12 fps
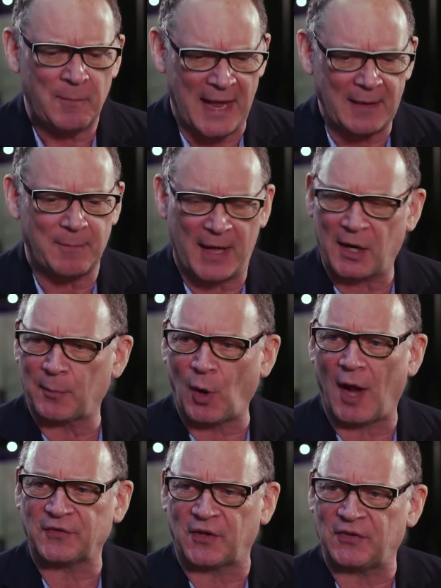make better
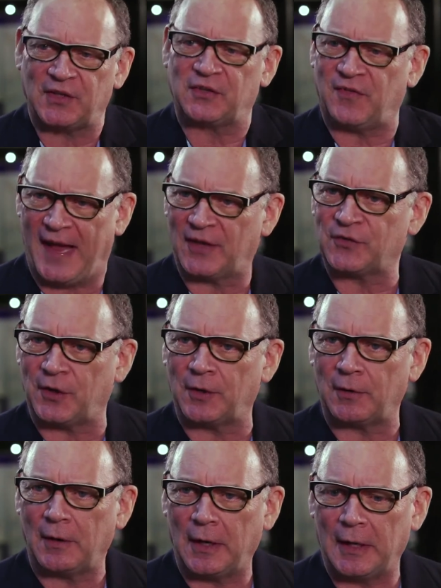processes
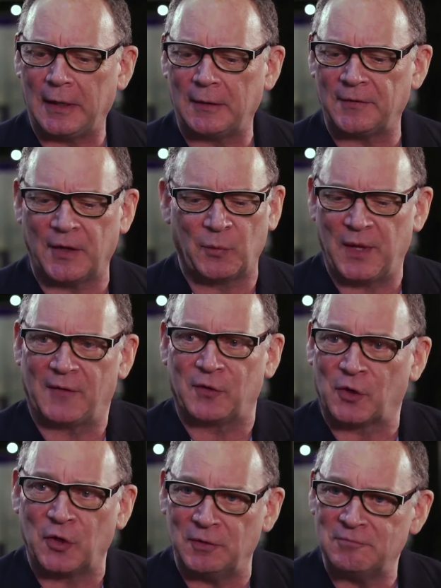faster than we
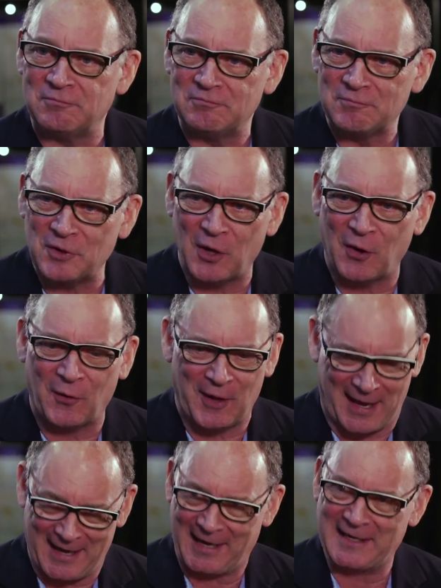ever could,
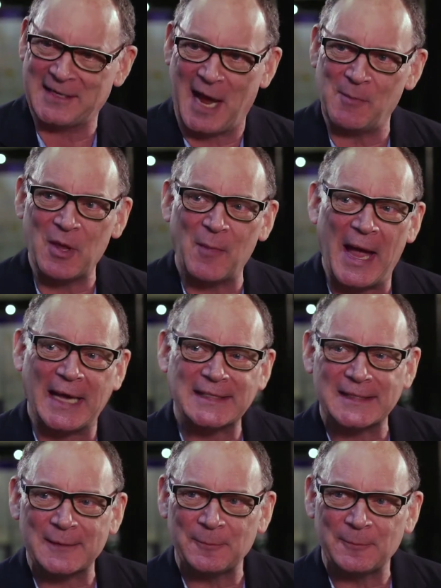at any time in the past.